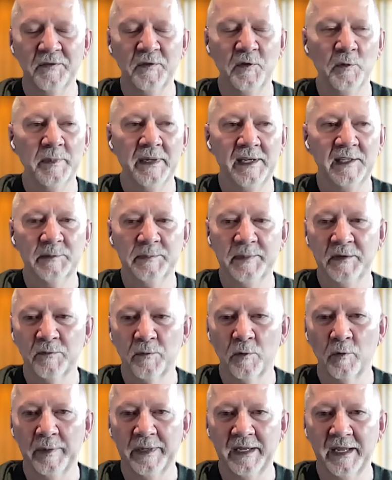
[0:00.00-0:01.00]
a few minutes
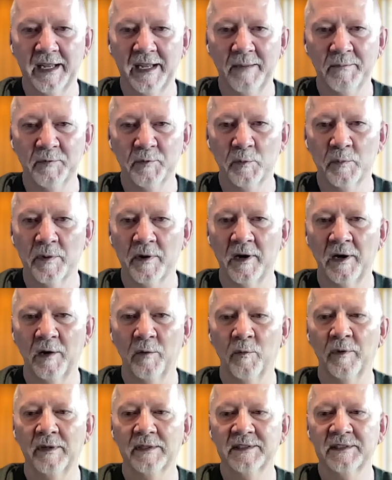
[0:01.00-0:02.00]
before we came to the
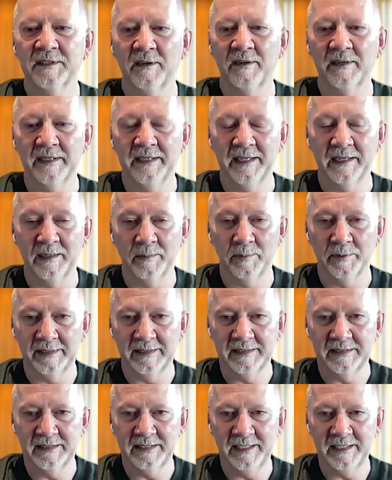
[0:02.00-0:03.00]
part where it started getting
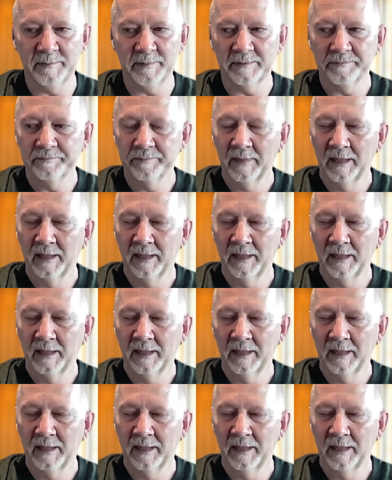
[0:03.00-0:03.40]
pretty steep.